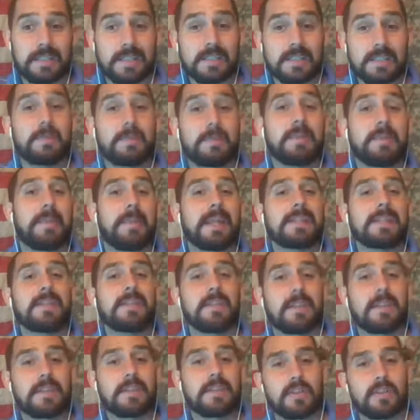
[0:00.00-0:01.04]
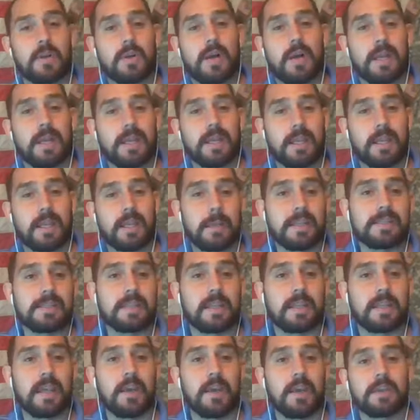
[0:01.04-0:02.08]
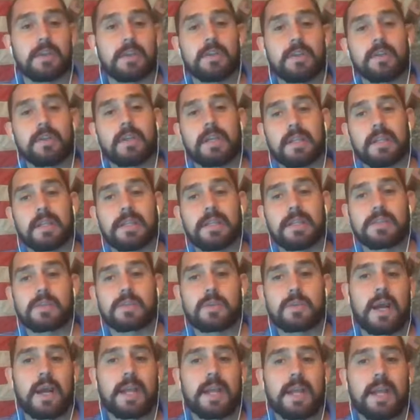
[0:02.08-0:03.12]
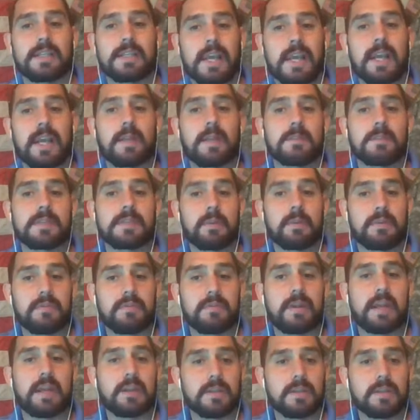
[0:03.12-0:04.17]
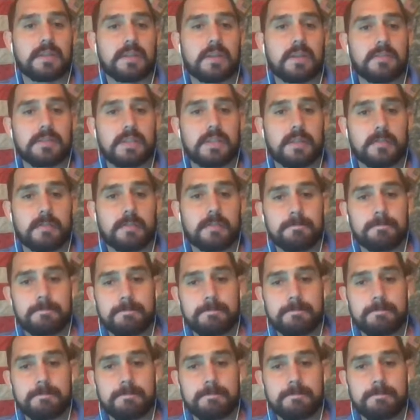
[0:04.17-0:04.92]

Let's be mentally strong and mentally healthy during these trying times that we find ourselves in.